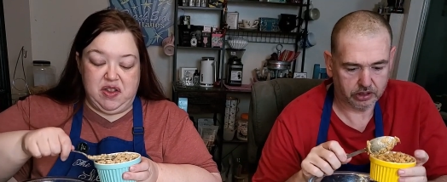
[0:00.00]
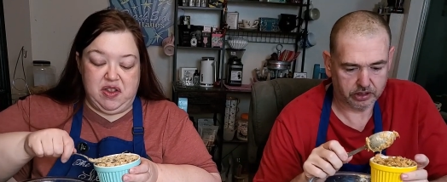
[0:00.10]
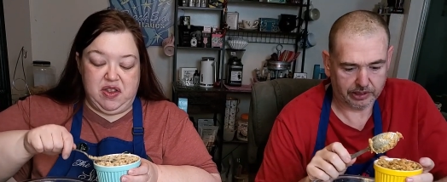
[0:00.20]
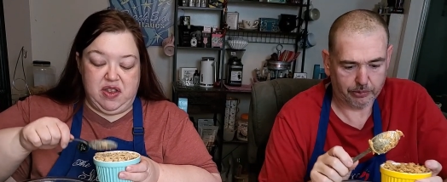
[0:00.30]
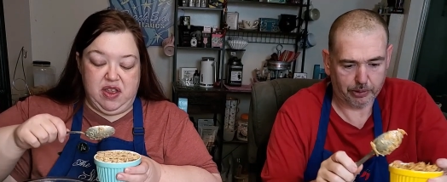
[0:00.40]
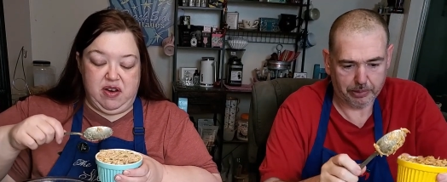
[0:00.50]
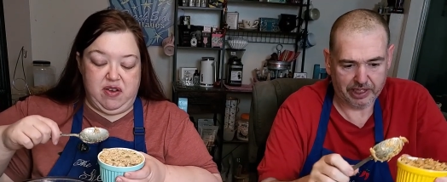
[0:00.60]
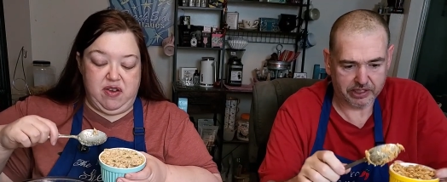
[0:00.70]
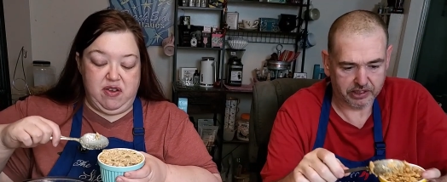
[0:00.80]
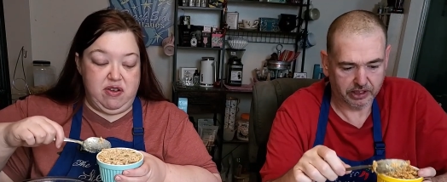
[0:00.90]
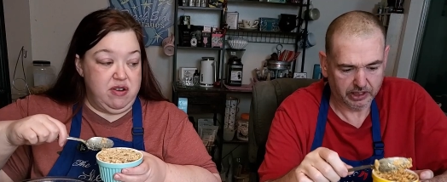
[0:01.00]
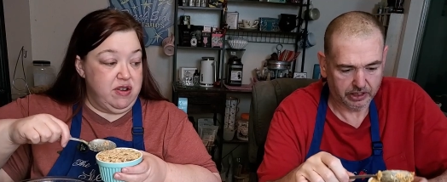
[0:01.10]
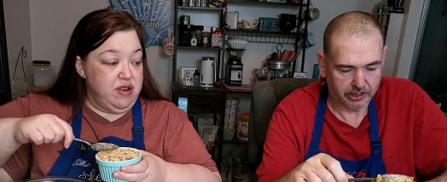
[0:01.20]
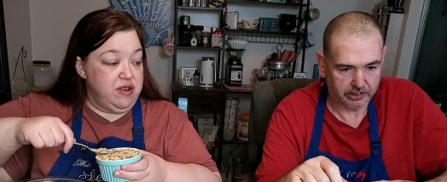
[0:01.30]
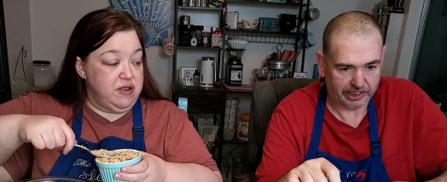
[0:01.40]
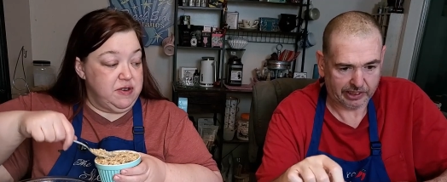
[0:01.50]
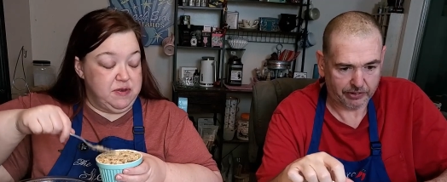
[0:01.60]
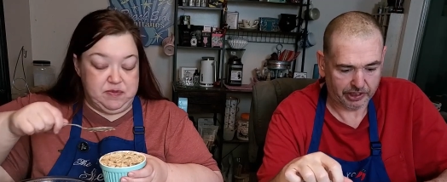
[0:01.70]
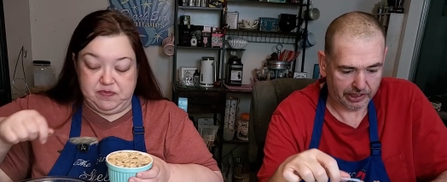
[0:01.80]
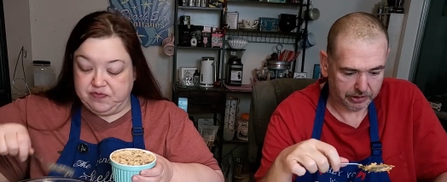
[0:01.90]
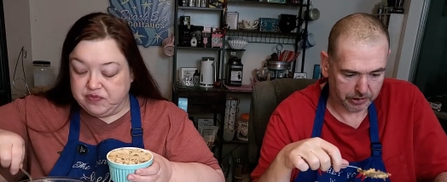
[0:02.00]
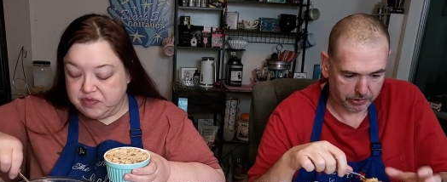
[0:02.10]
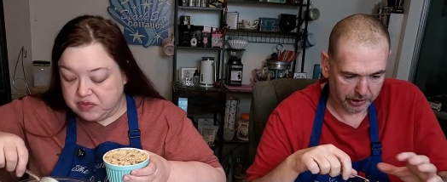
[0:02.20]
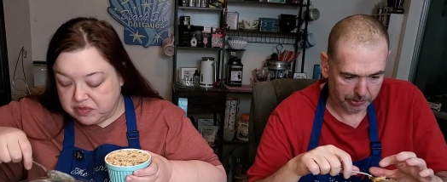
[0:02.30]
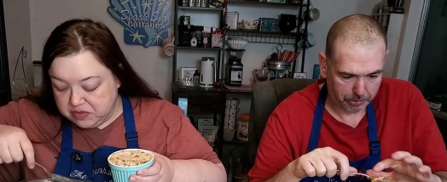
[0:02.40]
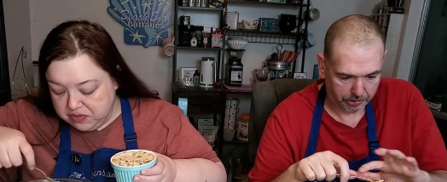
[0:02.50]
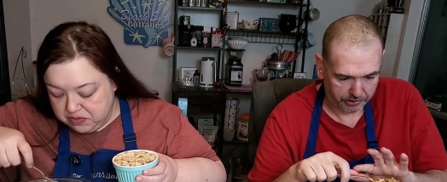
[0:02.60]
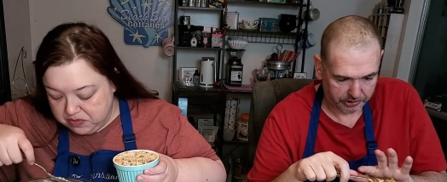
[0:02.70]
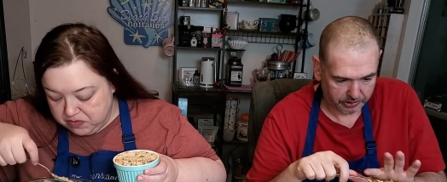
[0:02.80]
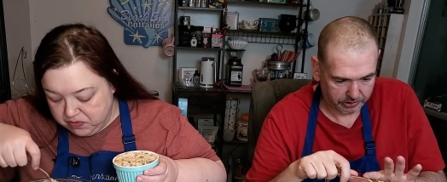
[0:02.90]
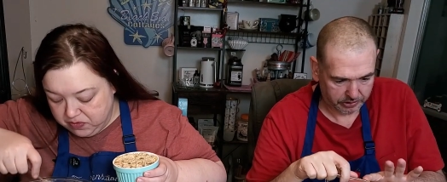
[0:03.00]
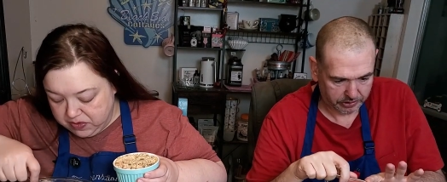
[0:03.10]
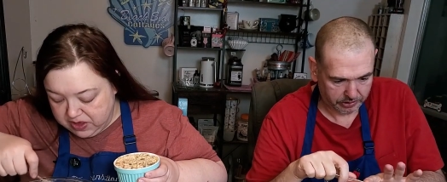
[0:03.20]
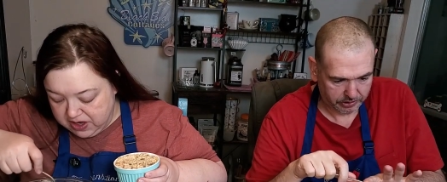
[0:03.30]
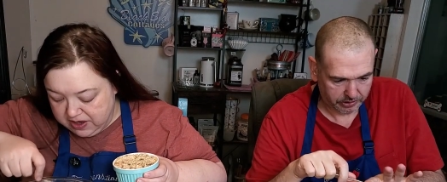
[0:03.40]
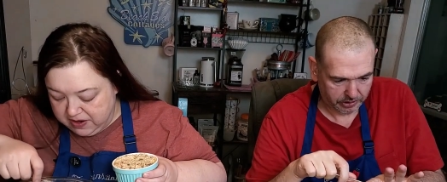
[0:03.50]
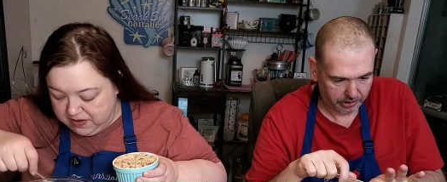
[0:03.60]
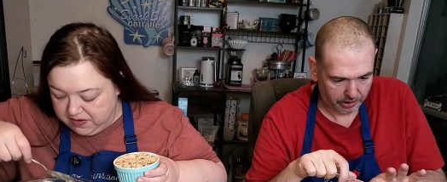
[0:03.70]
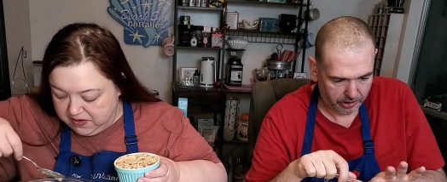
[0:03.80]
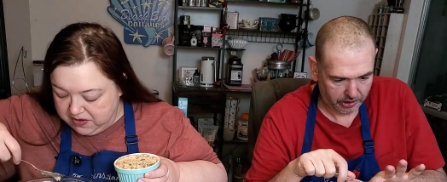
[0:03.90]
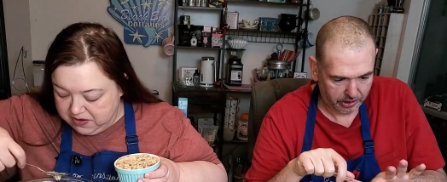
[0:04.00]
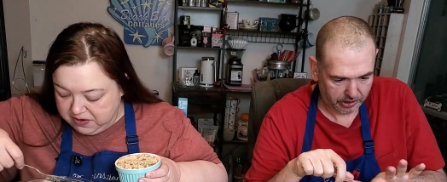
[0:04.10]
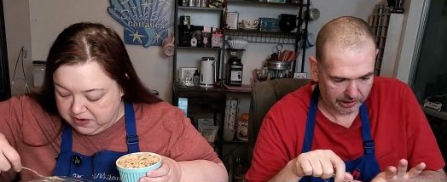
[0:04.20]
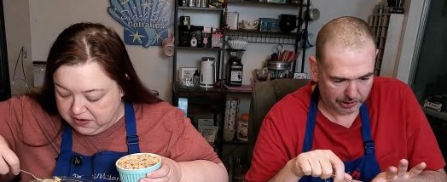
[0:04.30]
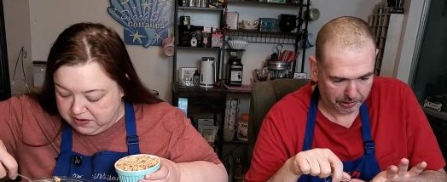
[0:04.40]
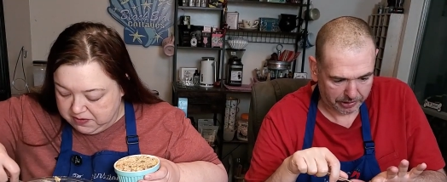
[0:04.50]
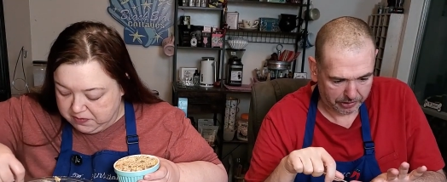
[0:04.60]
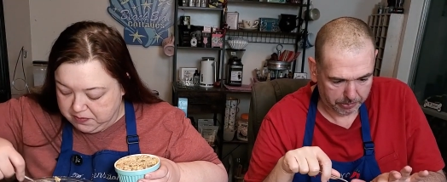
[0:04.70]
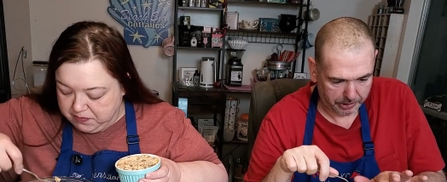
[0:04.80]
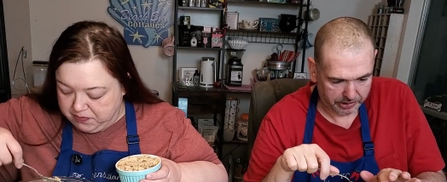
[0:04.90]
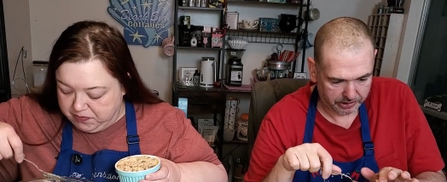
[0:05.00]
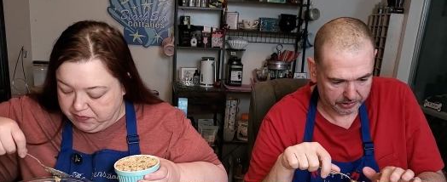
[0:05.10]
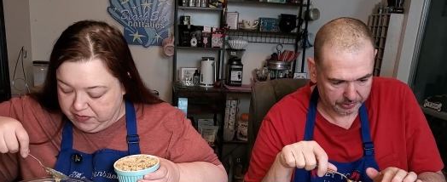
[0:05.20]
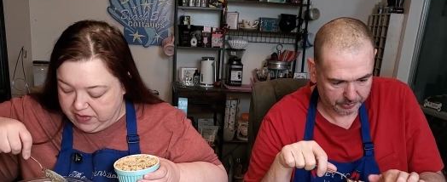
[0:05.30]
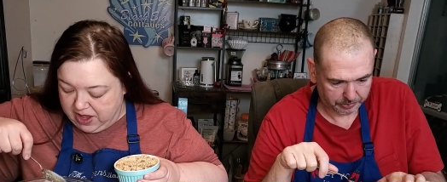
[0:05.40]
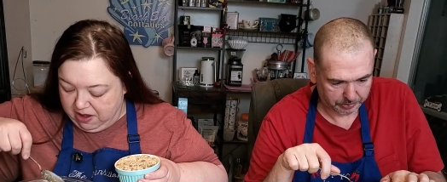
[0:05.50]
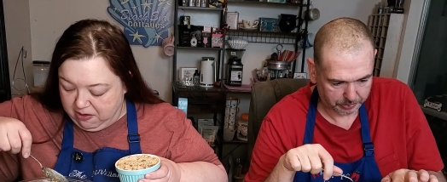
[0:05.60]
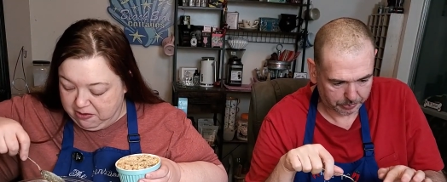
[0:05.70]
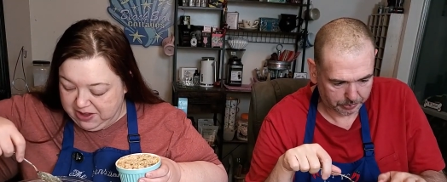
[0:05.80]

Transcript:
Speaker 1: Because I would imagine, like everything else, you did it perfect. That's why you're amazing. Oh,